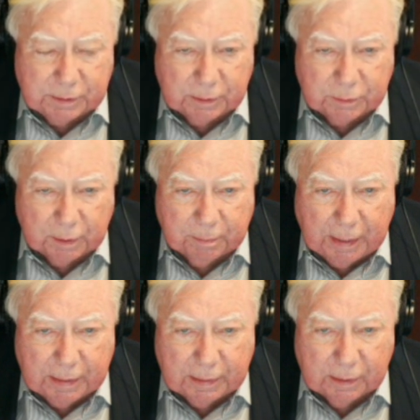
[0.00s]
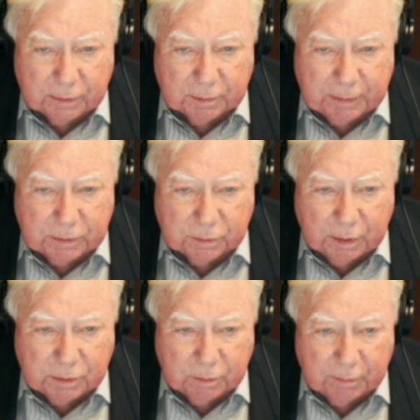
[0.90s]
years of the Biden-Harris
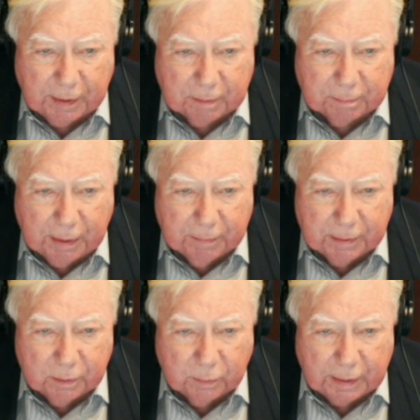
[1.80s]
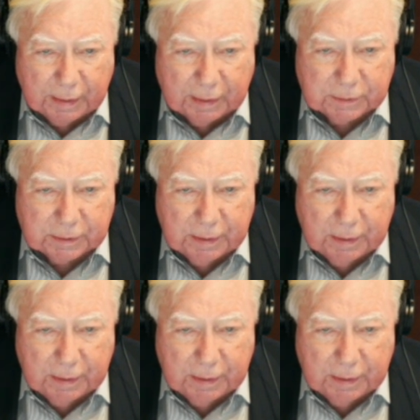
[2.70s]
administration, we've had a puppet in the White House